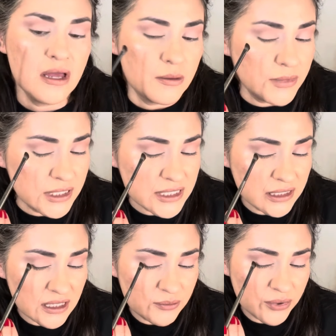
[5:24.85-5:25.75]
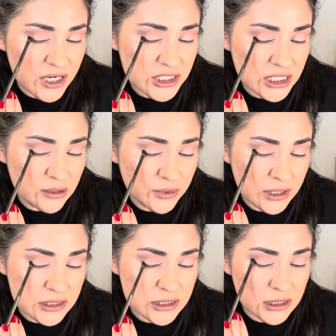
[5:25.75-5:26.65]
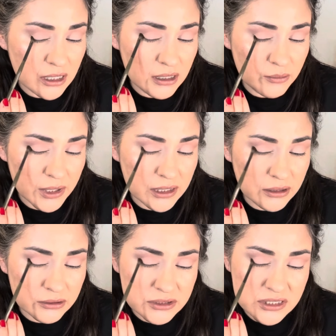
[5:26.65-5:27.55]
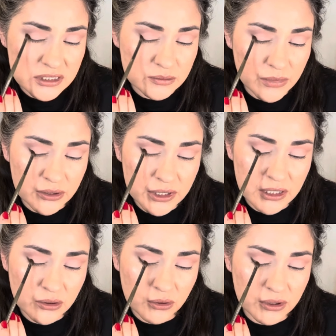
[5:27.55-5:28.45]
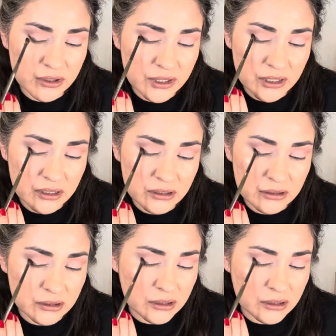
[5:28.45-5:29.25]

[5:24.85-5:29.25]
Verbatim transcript: I'm going to take that brush and I'm going to start my little smoky corner here.